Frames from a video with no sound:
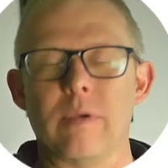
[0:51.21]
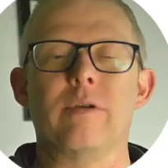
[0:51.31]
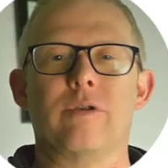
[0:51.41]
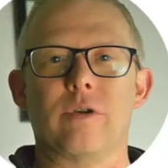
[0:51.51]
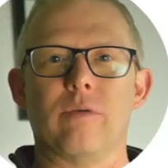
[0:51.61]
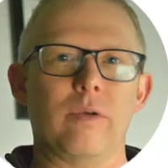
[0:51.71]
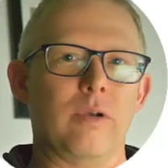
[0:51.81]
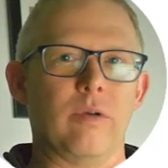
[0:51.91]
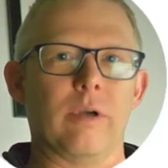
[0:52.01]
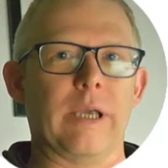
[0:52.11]
So you
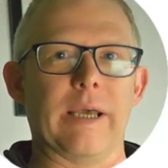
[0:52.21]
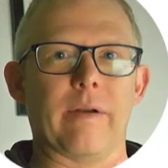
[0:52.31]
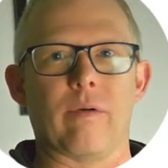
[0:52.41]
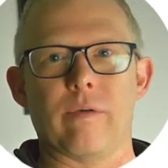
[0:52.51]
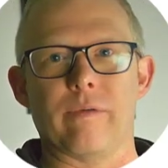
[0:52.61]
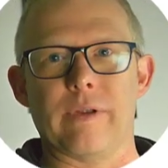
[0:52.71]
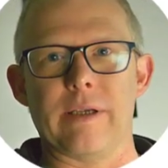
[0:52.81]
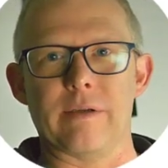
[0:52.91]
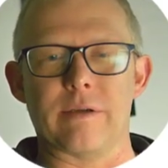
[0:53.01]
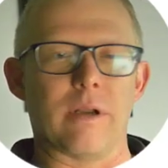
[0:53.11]
could get it on
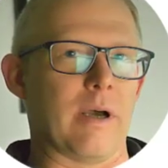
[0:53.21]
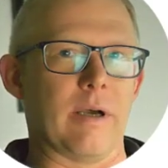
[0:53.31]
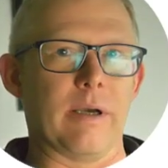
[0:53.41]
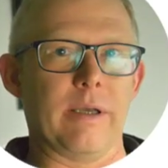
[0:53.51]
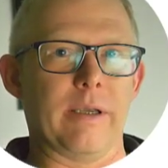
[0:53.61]
things like